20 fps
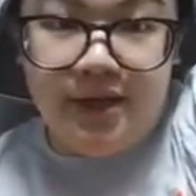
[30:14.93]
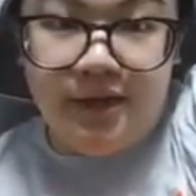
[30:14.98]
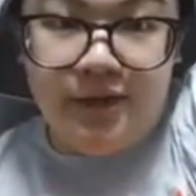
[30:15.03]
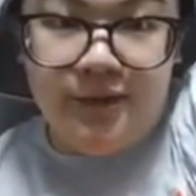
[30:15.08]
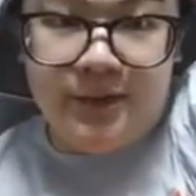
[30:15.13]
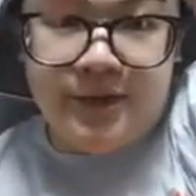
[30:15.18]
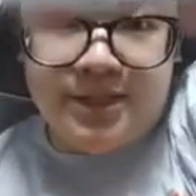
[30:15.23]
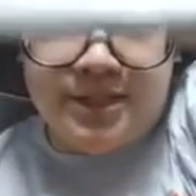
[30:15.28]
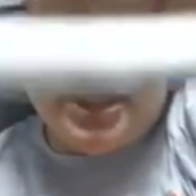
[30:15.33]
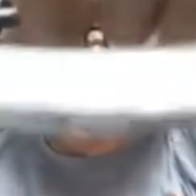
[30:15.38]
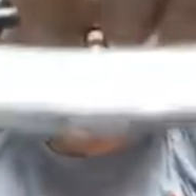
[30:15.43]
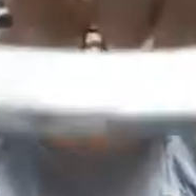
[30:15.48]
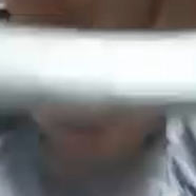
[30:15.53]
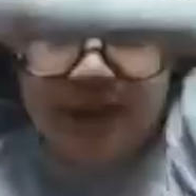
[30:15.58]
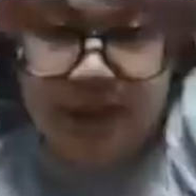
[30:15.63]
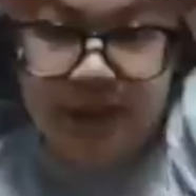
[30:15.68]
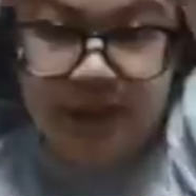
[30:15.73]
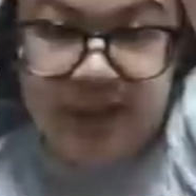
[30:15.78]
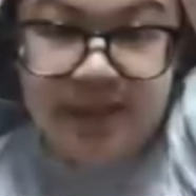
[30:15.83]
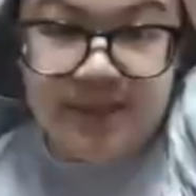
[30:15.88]
You can
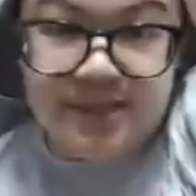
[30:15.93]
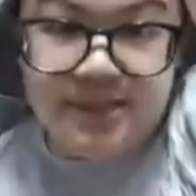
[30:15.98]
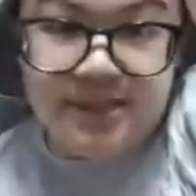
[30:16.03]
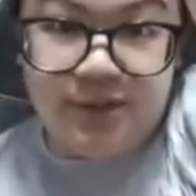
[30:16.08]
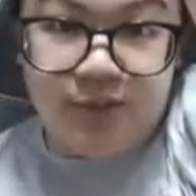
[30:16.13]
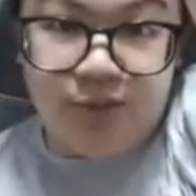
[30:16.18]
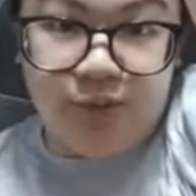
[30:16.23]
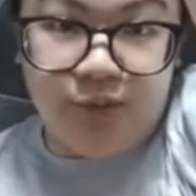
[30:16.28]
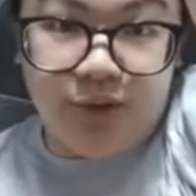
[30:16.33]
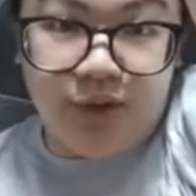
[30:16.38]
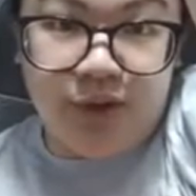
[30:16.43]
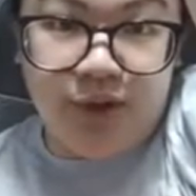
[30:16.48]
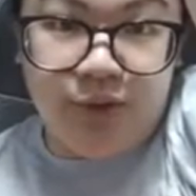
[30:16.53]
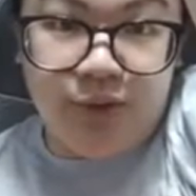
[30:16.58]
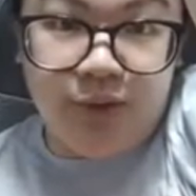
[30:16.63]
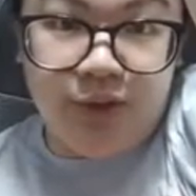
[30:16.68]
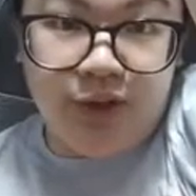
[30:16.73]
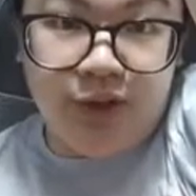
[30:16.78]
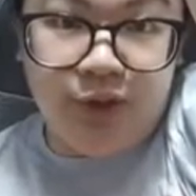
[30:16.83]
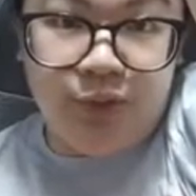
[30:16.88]
tell it is really,
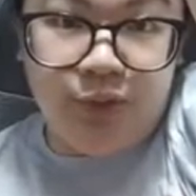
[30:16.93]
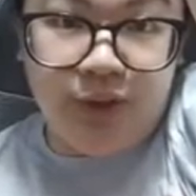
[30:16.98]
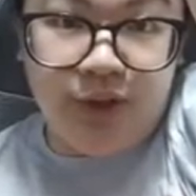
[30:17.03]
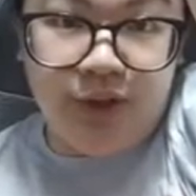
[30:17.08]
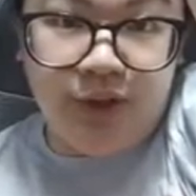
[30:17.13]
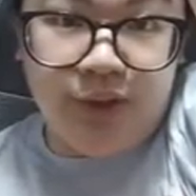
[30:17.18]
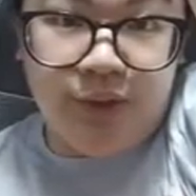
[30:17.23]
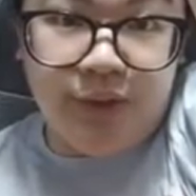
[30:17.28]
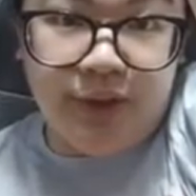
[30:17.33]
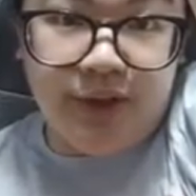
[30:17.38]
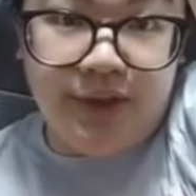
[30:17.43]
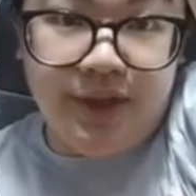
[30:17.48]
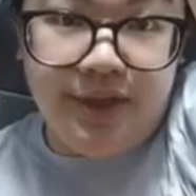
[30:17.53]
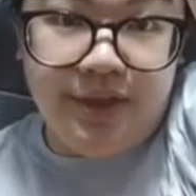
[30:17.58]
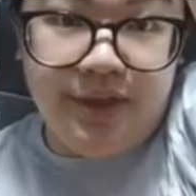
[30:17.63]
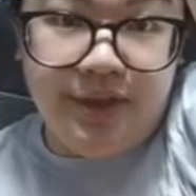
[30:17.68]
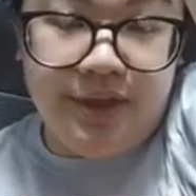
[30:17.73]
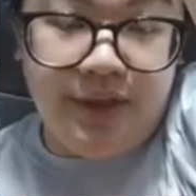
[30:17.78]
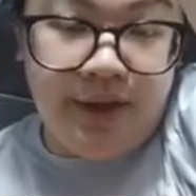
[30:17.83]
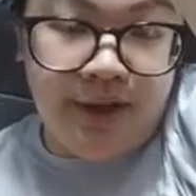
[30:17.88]
really, really, really
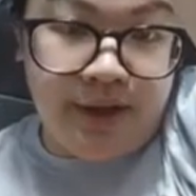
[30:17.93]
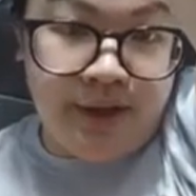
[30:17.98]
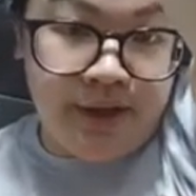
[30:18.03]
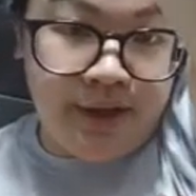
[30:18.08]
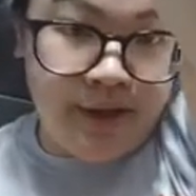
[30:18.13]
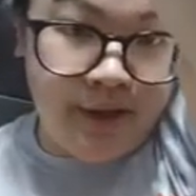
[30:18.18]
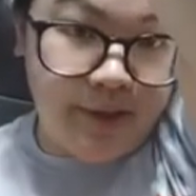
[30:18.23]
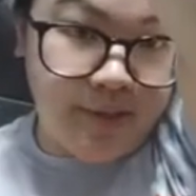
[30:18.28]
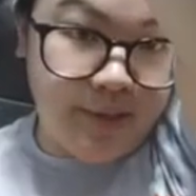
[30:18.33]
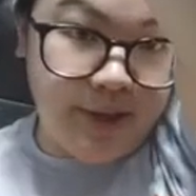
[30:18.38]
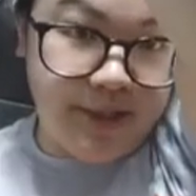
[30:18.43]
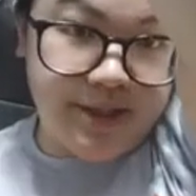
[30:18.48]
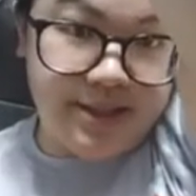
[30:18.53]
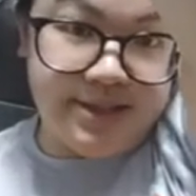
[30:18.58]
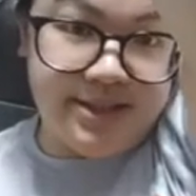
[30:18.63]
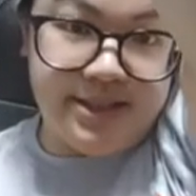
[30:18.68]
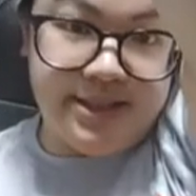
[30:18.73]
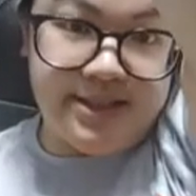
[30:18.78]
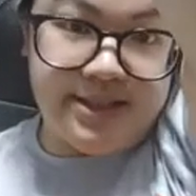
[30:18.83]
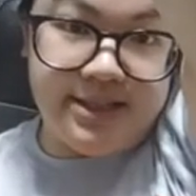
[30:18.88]
thin
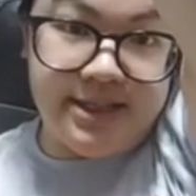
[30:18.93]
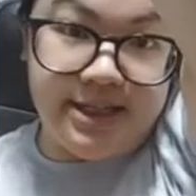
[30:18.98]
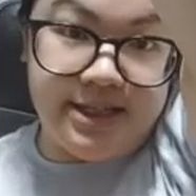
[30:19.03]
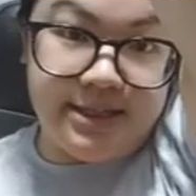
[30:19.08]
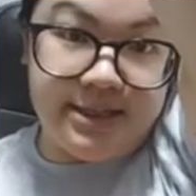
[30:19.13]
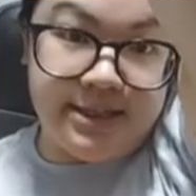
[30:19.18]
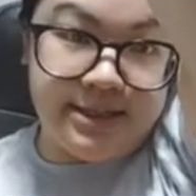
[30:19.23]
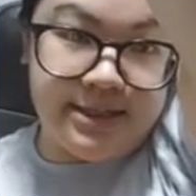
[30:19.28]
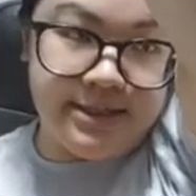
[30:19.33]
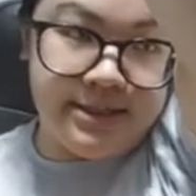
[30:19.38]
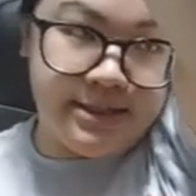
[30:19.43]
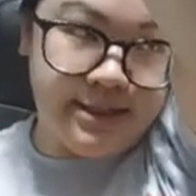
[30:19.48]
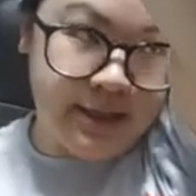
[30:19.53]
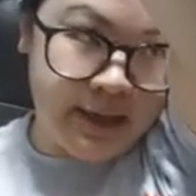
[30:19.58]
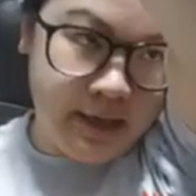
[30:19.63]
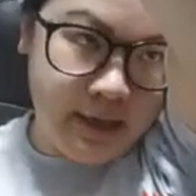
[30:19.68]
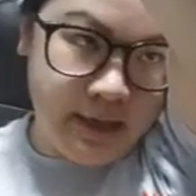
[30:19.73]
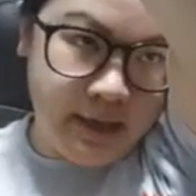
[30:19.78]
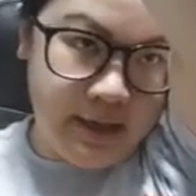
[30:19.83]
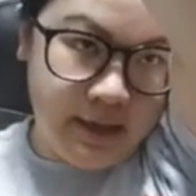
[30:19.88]
because this is
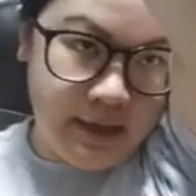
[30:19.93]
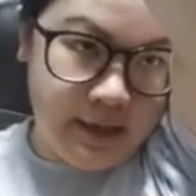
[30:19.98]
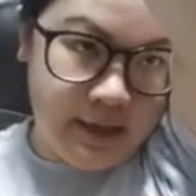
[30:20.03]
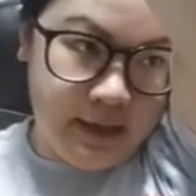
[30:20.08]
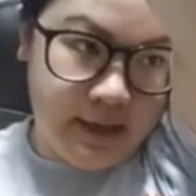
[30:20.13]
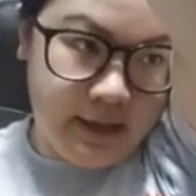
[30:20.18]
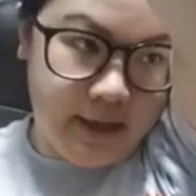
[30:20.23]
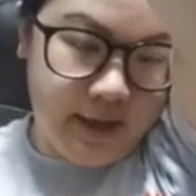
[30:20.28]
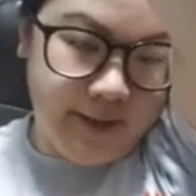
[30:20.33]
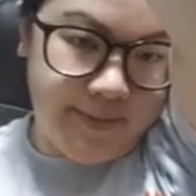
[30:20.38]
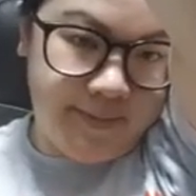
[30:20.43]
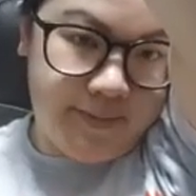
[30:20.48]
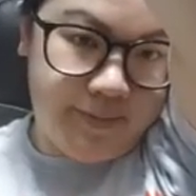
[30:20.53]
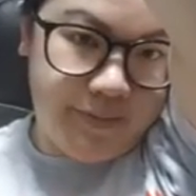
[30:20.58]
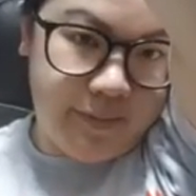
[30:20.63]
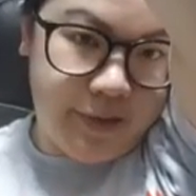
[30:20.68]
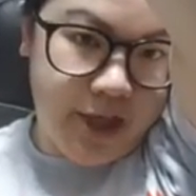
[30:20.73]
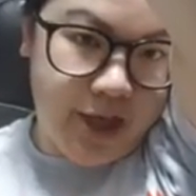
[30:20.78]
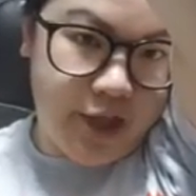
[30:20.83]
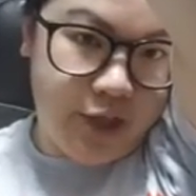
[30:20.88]

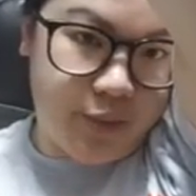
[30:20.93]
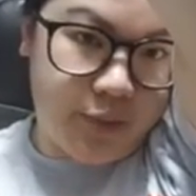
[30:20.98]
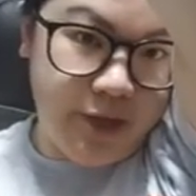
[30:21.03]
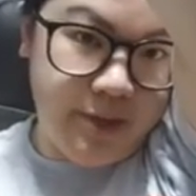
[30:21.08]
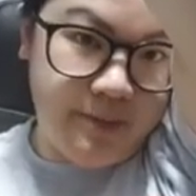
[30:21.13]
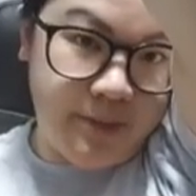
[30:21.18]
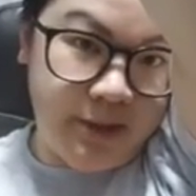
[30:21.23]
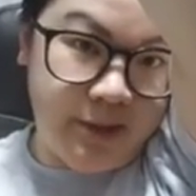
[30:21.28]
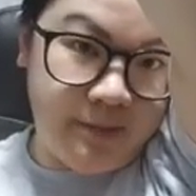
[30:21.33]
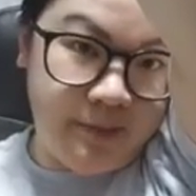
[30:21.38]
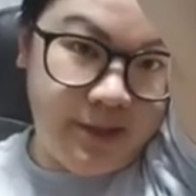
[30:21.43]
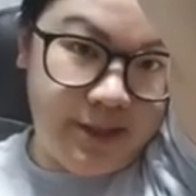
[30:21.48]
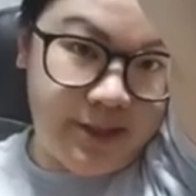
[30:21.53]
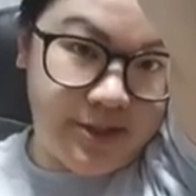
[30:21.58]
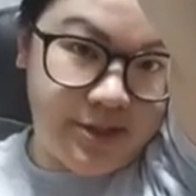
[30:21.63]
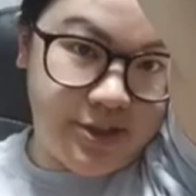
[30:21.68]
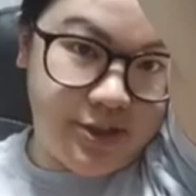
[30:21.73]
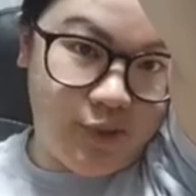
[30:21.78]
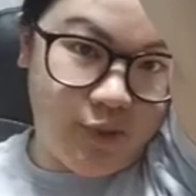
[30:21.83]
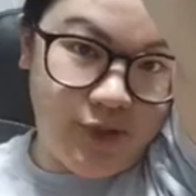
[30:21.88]
3
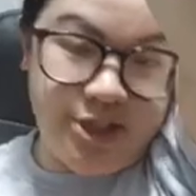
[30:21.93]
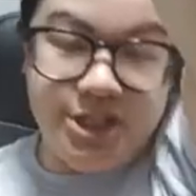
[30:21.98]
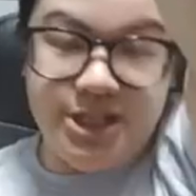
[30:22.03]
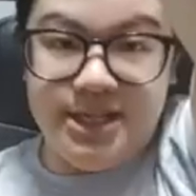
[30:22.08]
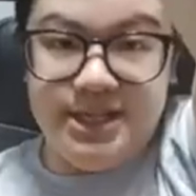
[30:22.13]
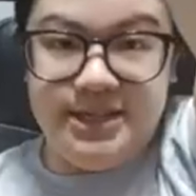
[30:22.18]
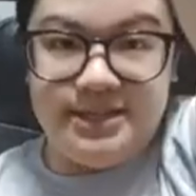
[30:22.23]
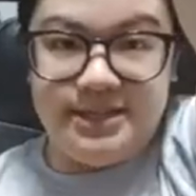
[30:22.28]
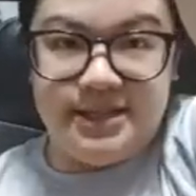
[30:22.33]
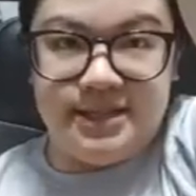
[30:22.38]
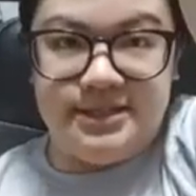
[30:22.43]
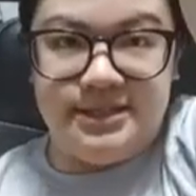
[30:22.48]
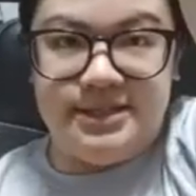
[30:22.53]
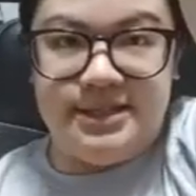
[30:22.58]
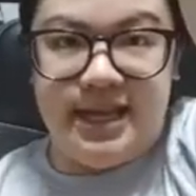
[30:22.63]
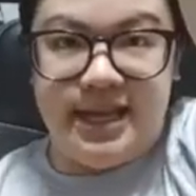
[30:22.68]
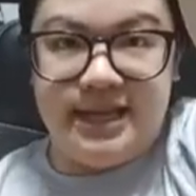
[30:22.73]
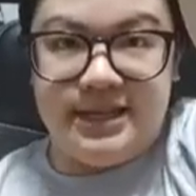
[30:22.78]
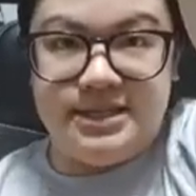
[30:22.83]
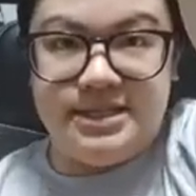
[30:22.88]
millimeters, which is a
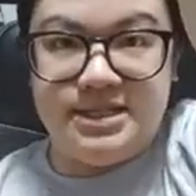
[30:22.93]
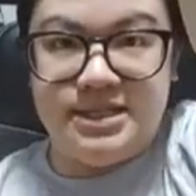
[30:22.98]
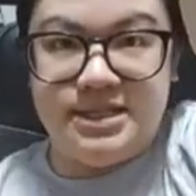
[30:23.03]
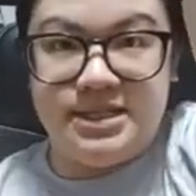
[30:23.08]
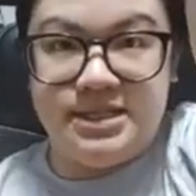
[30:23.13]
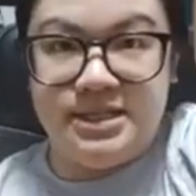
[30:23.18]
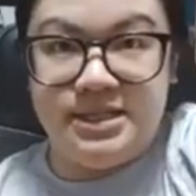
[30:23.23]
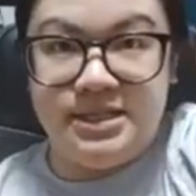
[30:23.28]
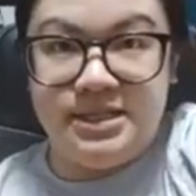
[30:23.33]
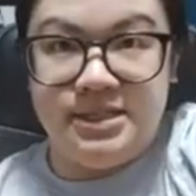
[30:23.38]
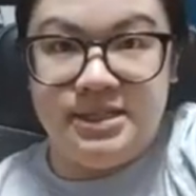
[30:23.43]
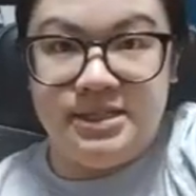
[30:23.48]
scant